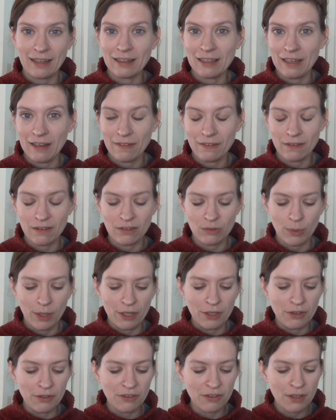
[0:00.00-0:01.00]
length to
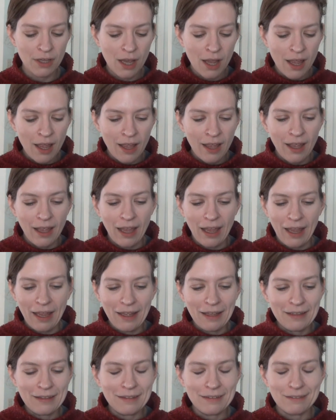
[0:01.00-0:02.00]
sweaters,
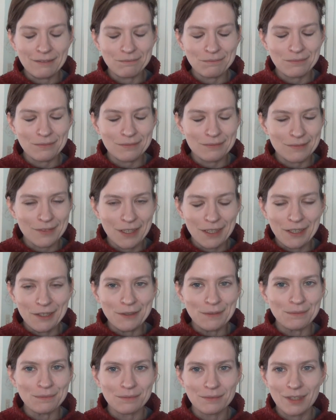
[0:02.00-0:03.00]
and
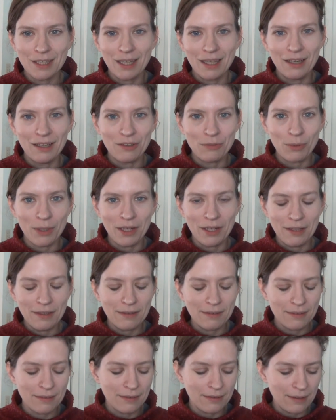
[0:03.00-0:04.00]
it is what it
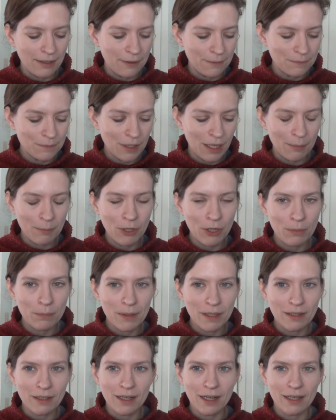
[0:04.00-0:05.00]
is. So I'm
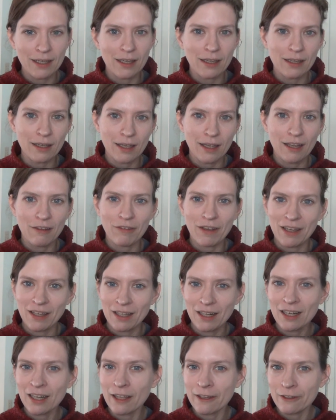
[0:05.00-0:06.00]
hoping that if I can
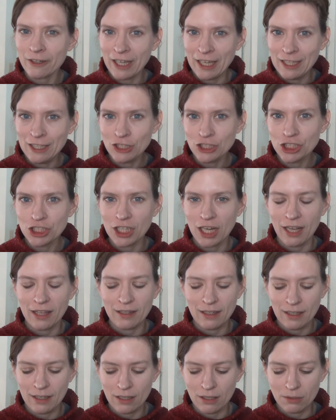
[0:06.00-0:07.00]
get another inch, I
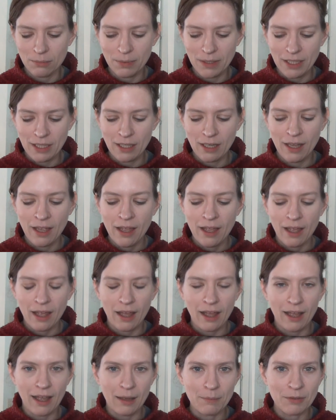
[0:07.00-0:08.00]
think it'll be
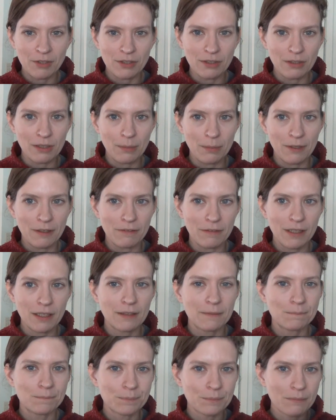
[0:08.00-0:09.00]
absolutely
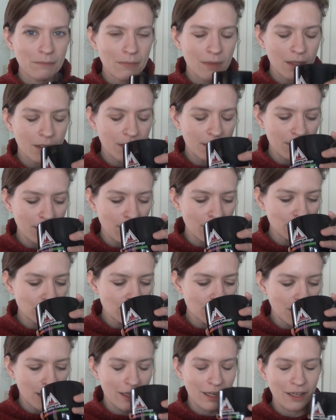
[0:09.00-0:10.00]
perfect. So,
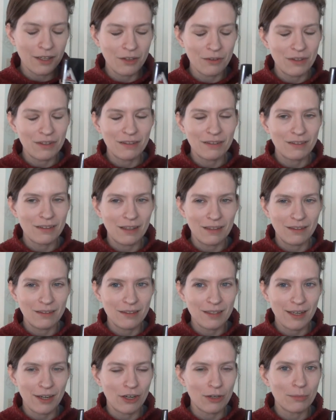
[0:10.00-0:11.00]
and I know it's
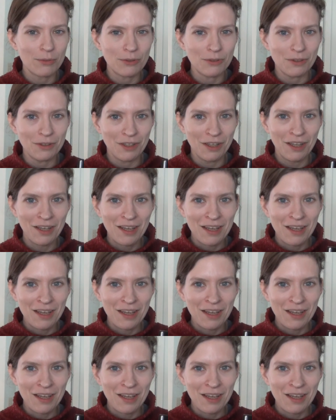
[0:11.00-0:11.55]
terrible